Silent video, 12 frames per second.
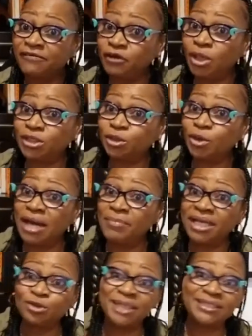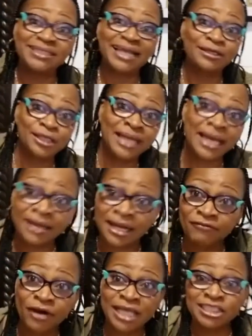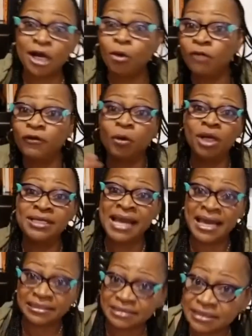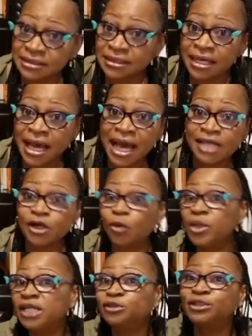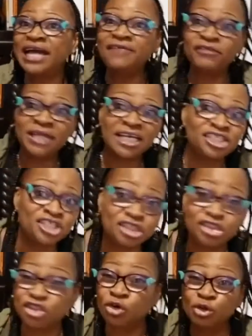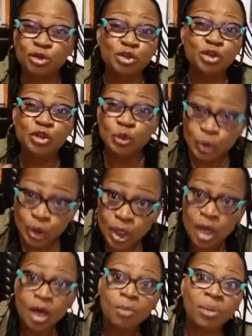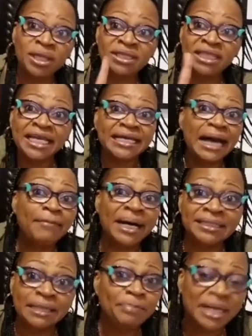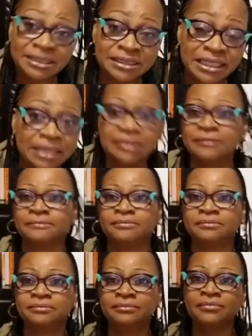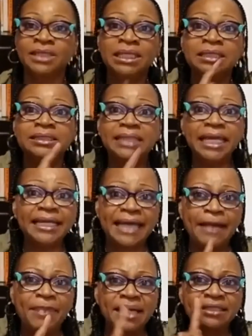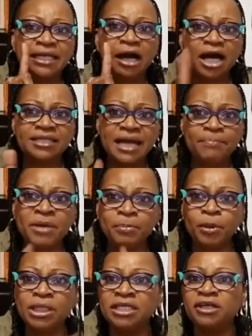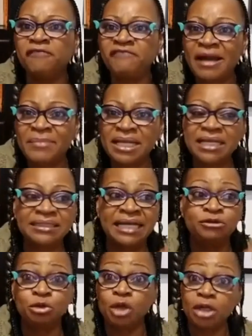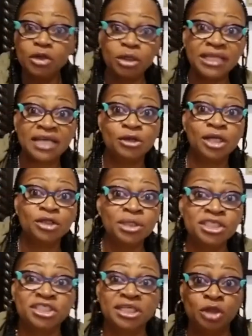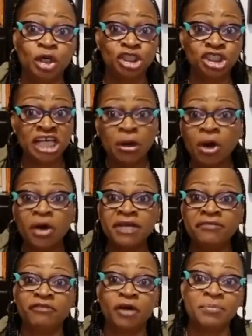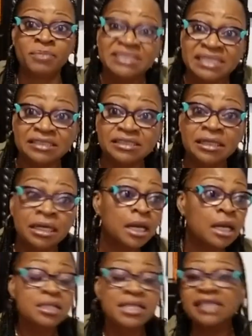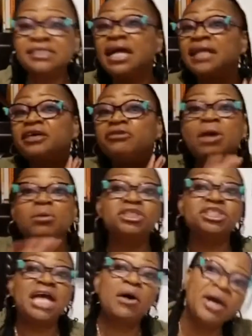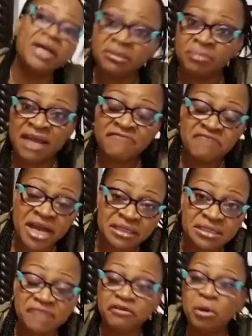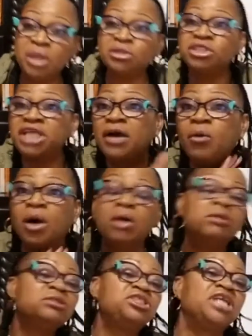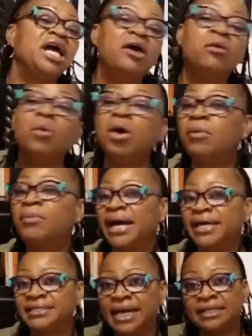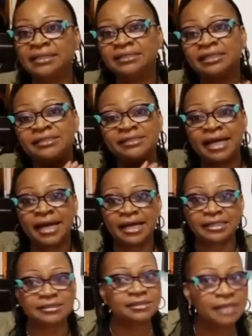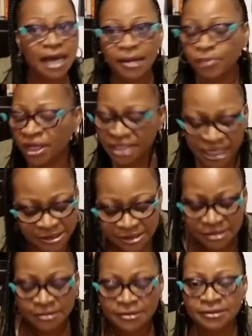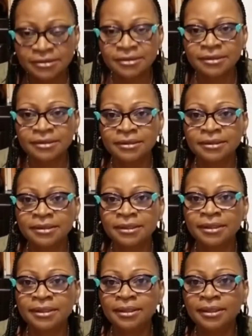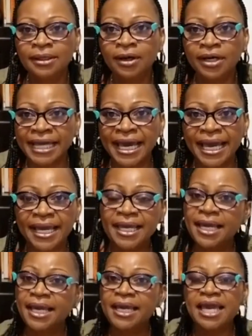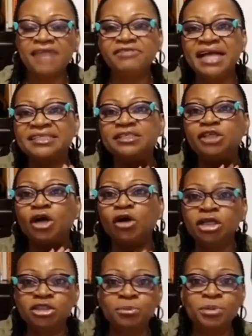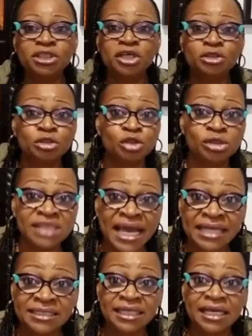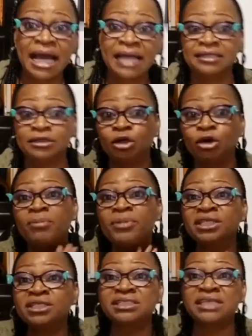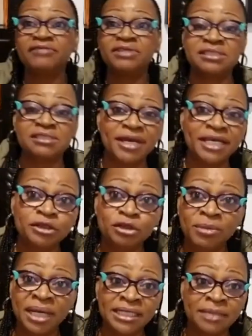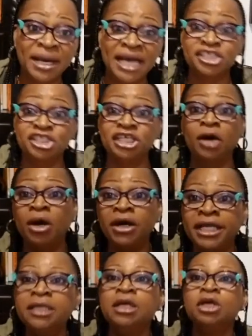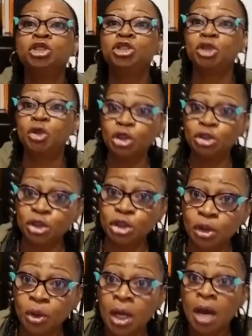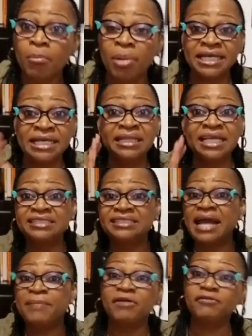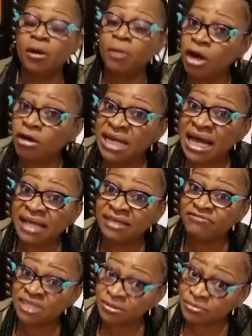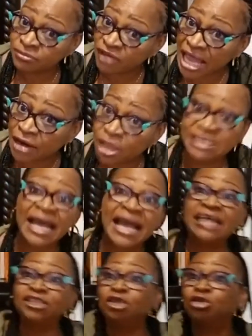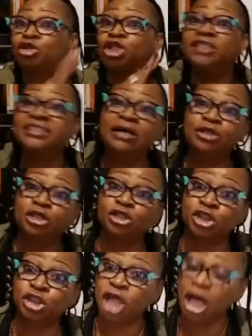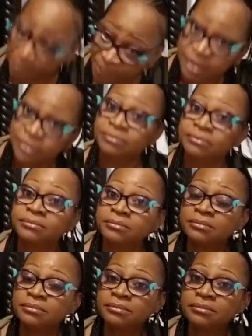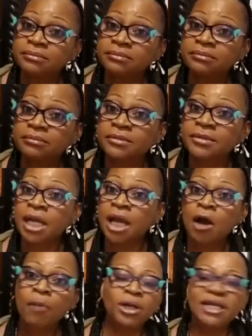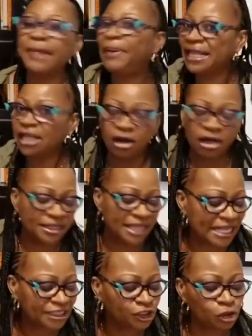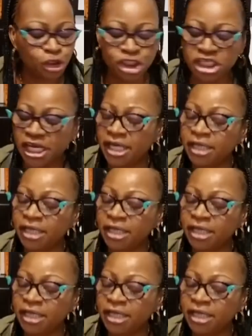want to go and make 20,000 naira for Ashewo for one night, and you're willing to die for that shit, you go to you. But think about the person. Think about the other people in your family that do not know that you're showering for a business. There's nothing wrong with showering, my friends. If you want to shower, my darling sisters and brothers. Okay? If that is your contribution to society and your community service is making you money by showering, shuku to you. But in this time of coronavirus, I ask you to shut down your shop. Put a padlock on that sushi